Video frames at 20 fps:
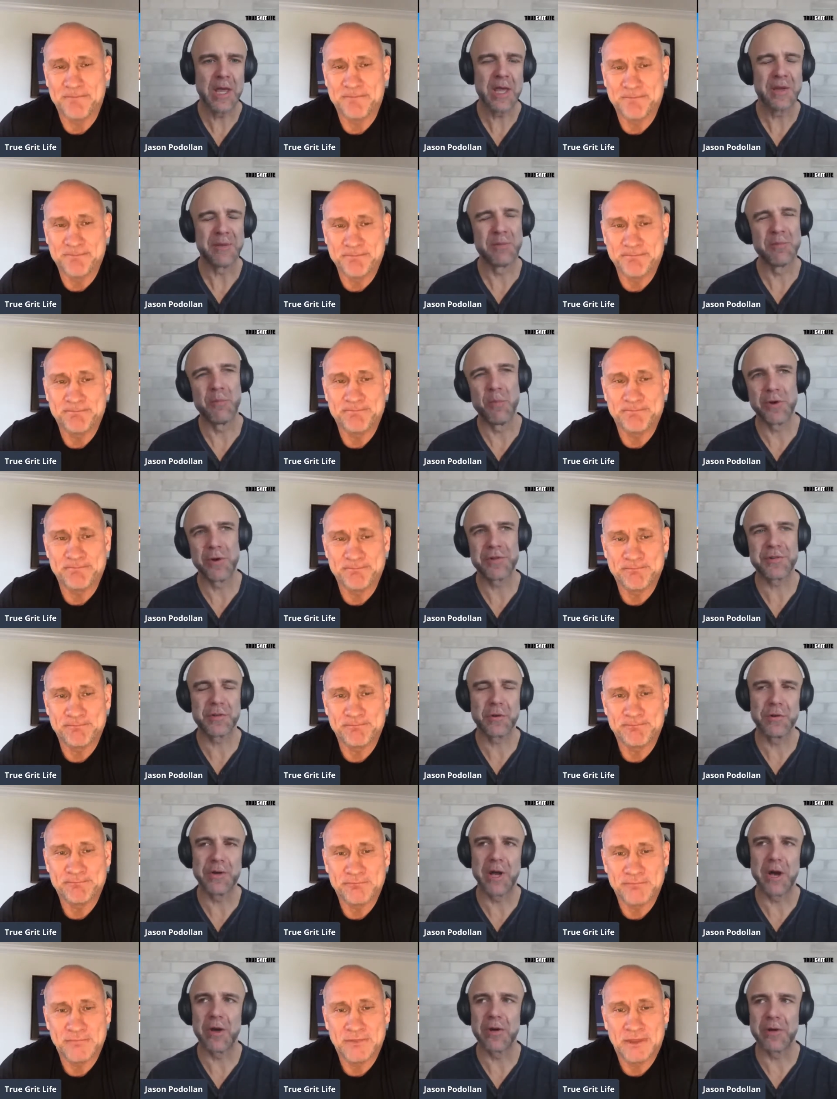Speaker 1: more so
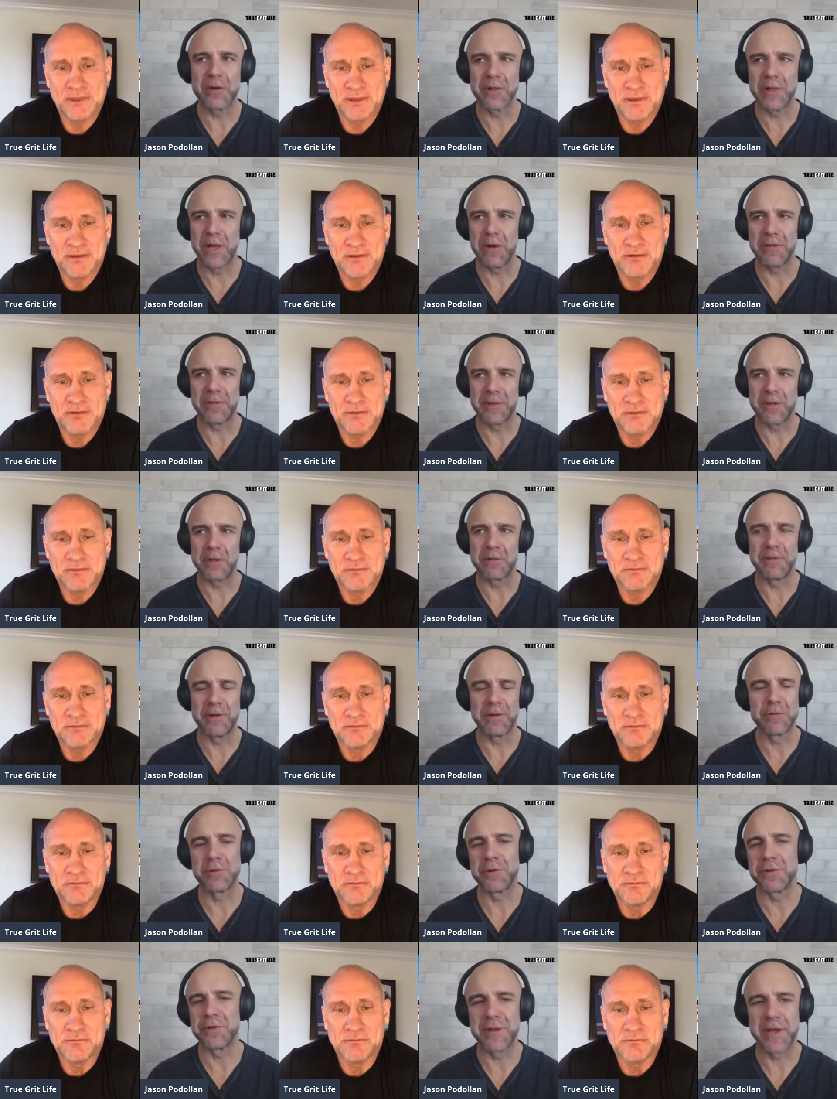now, you're allowing the
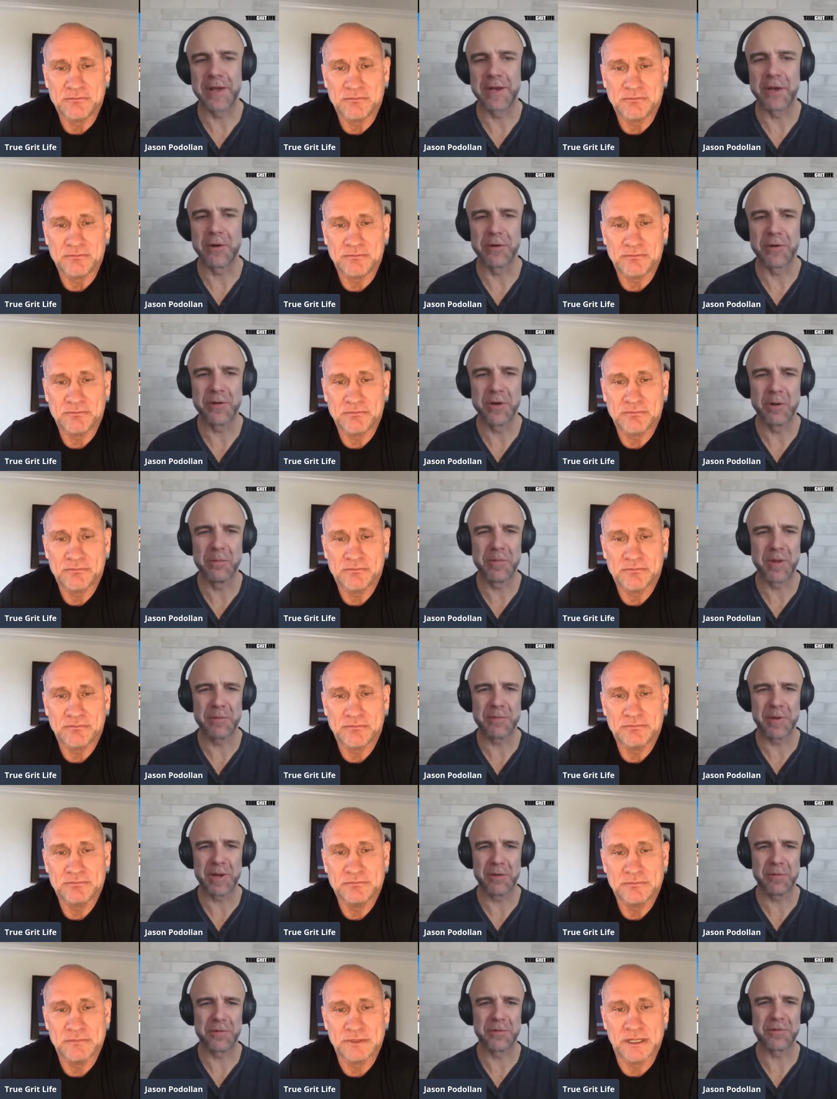individual to stand out a little bit,
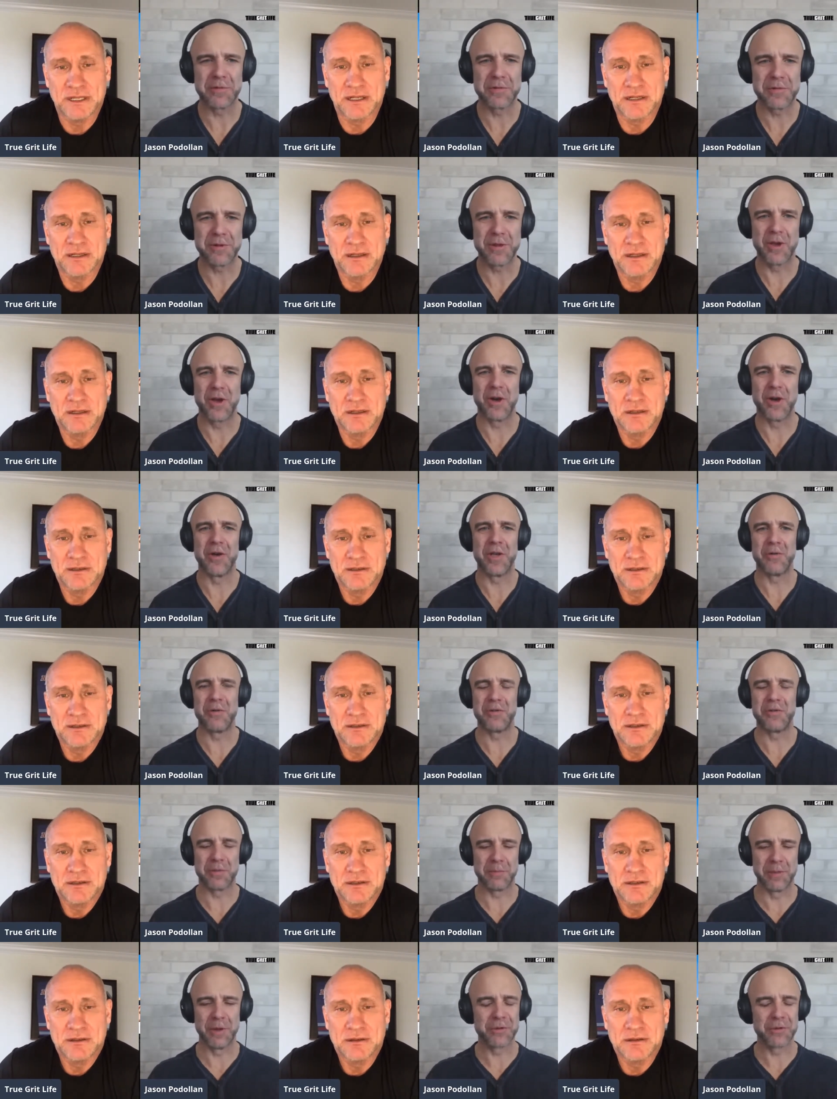but it was, you know, it was a
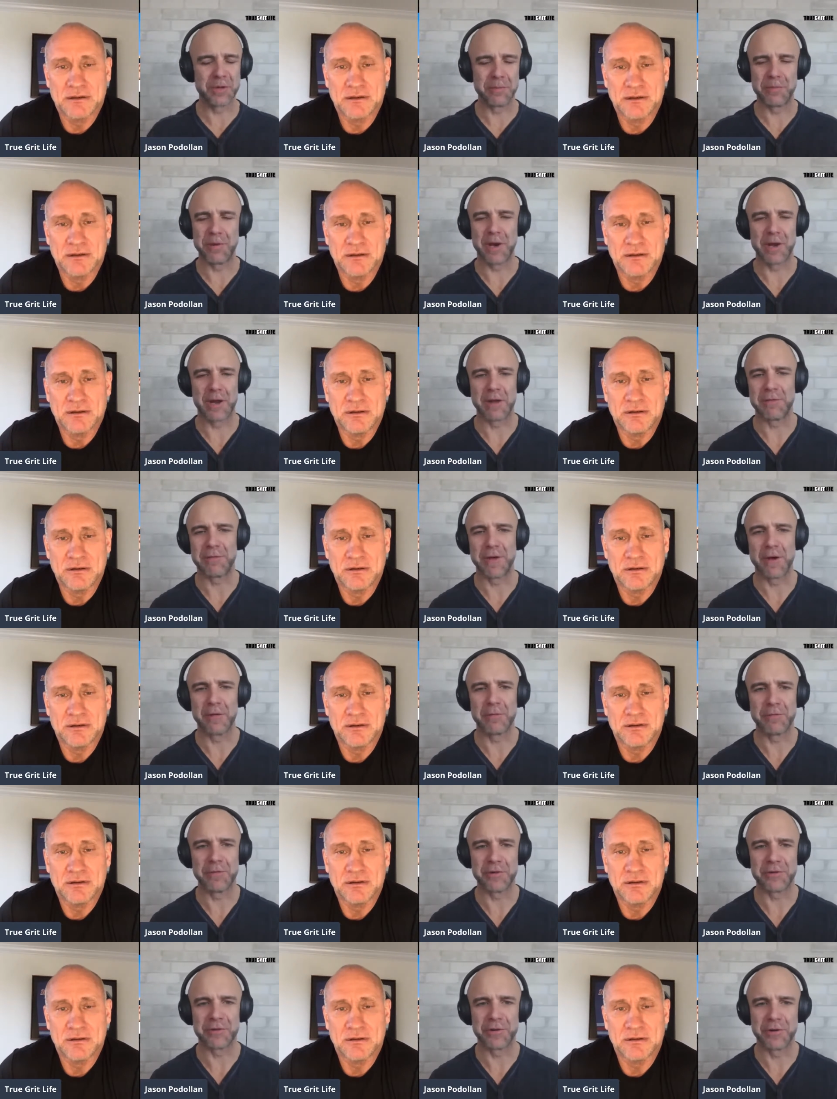melting pot I found
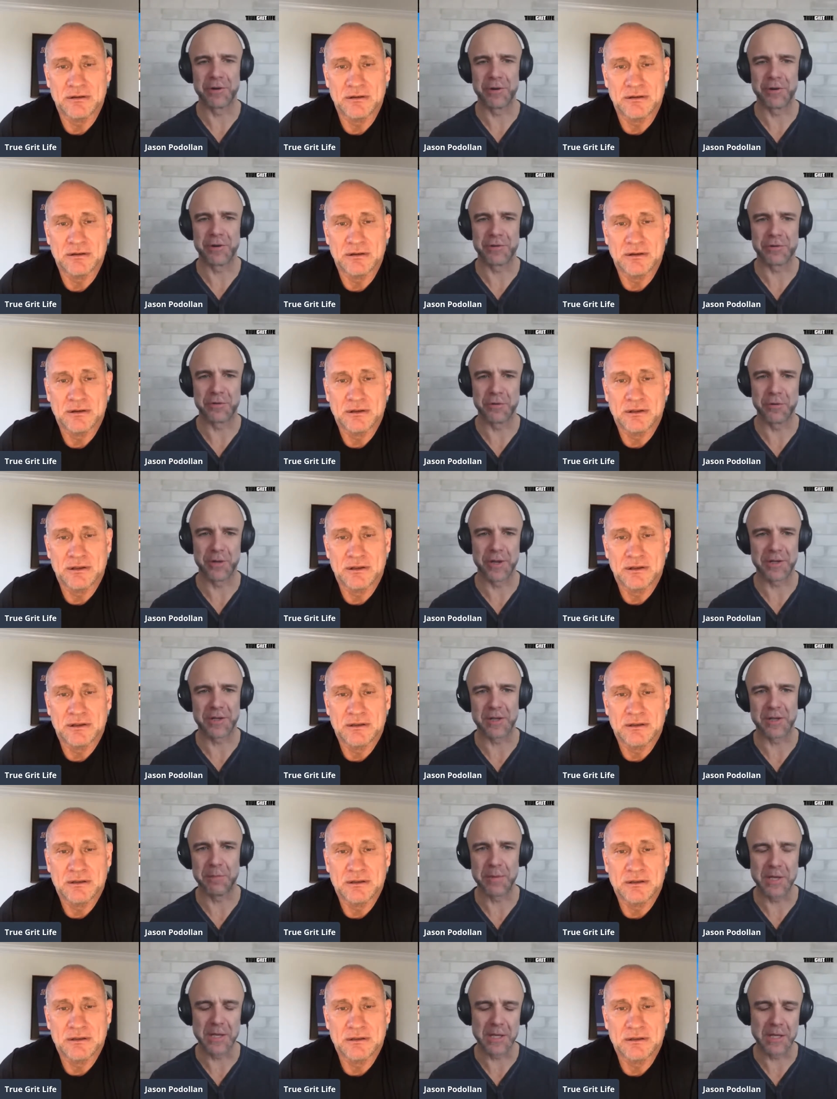for sure. And so, like to
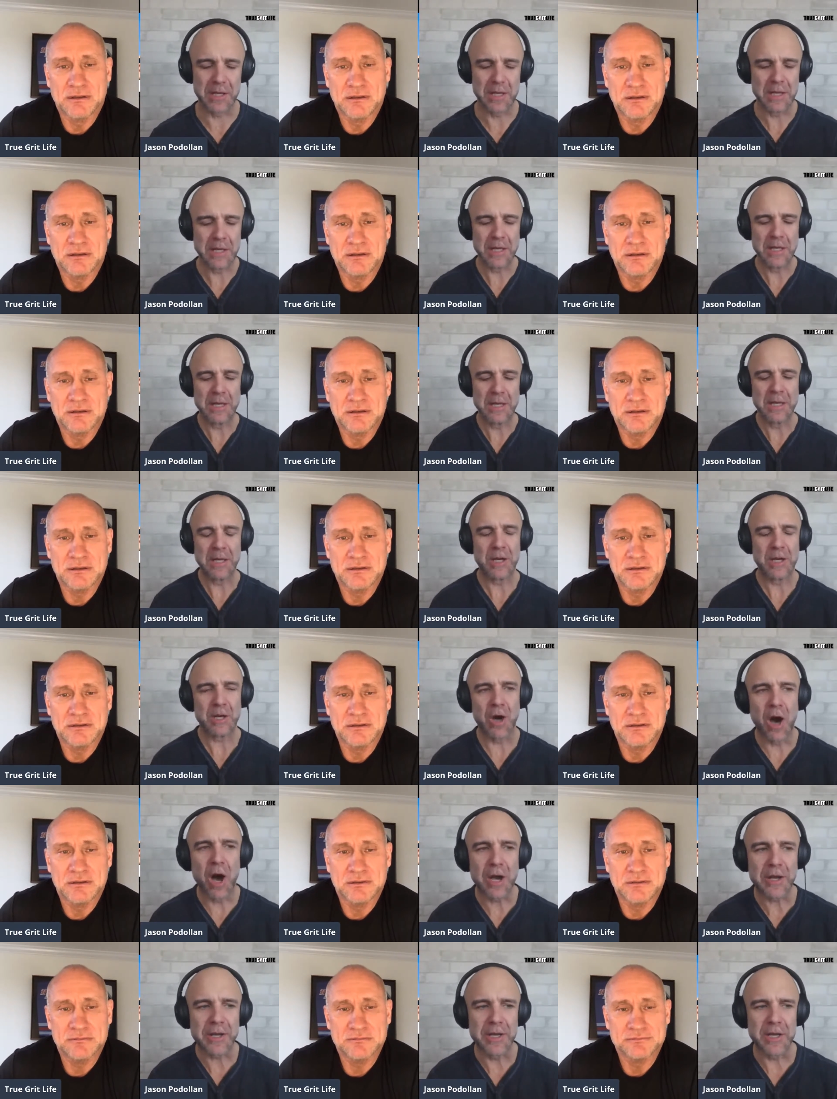be
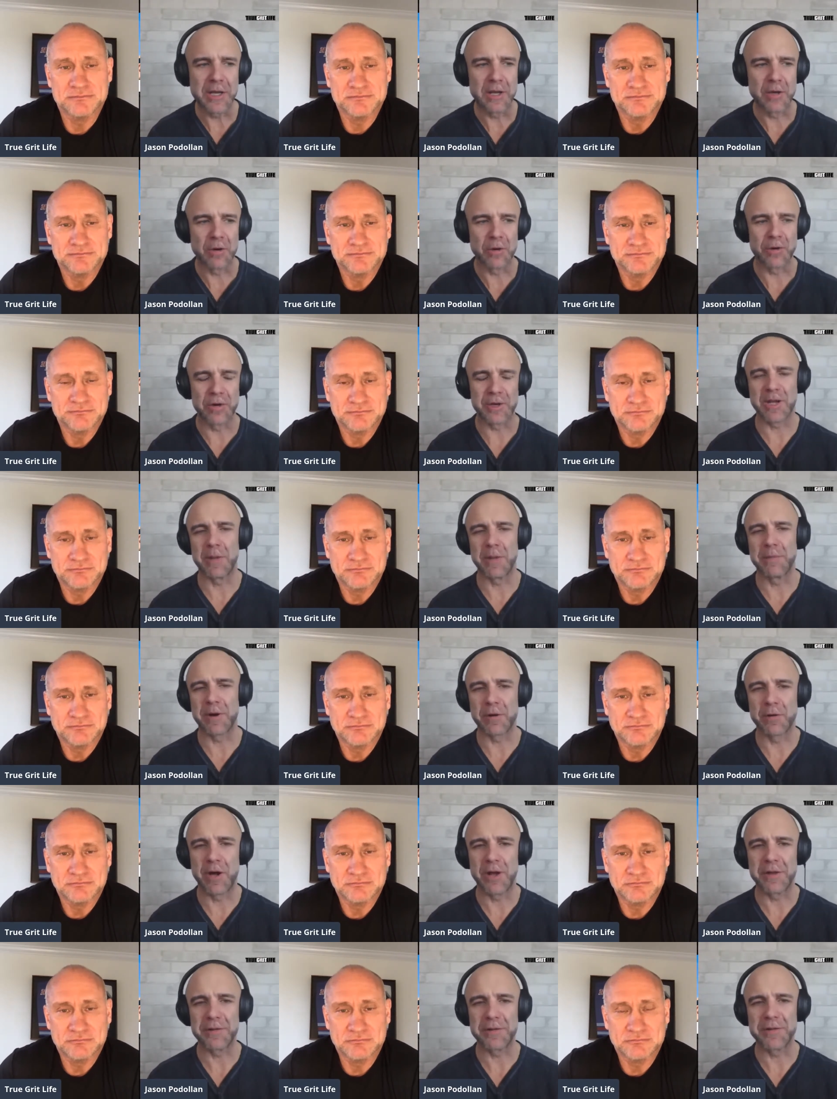cocky or to come
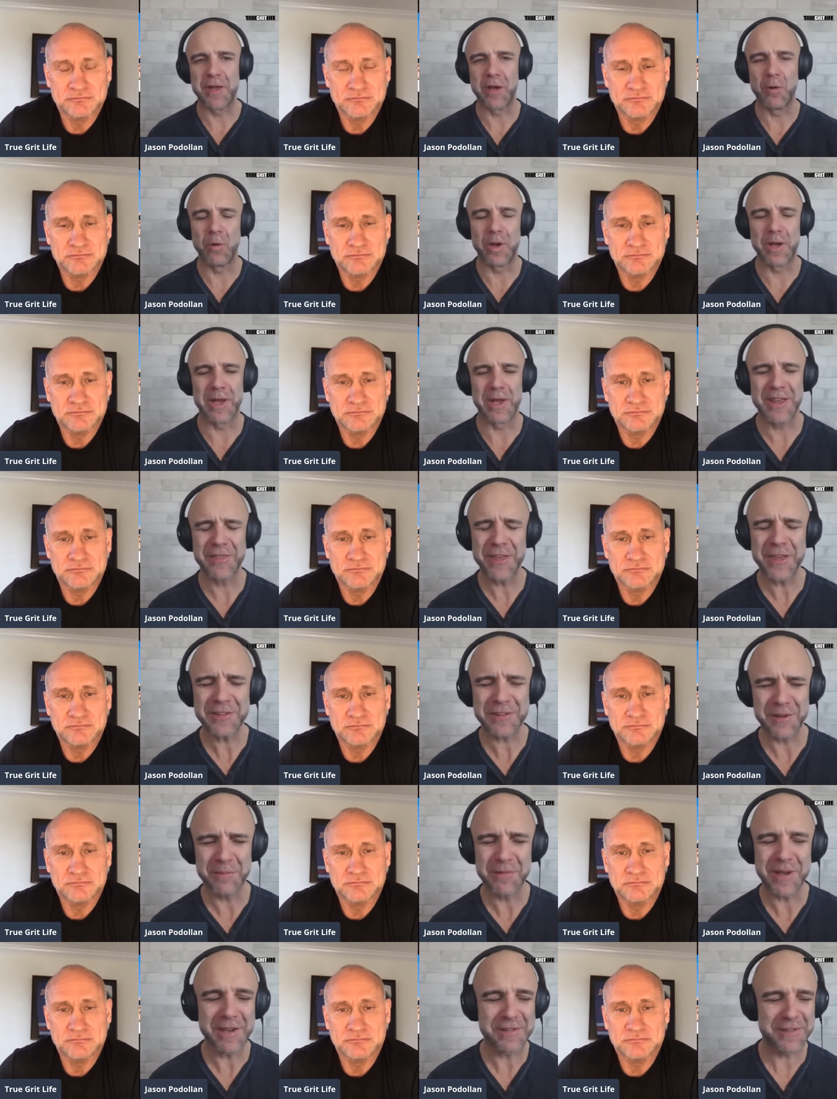across that way, and I think
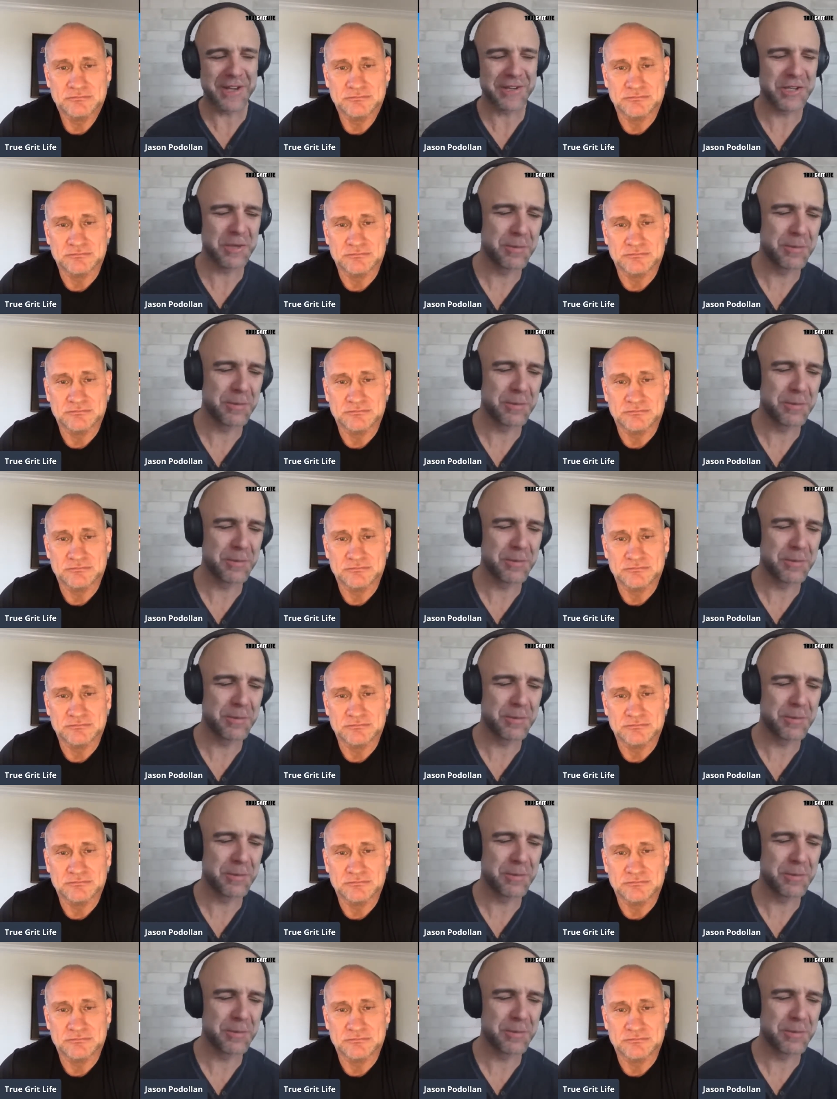some guys actually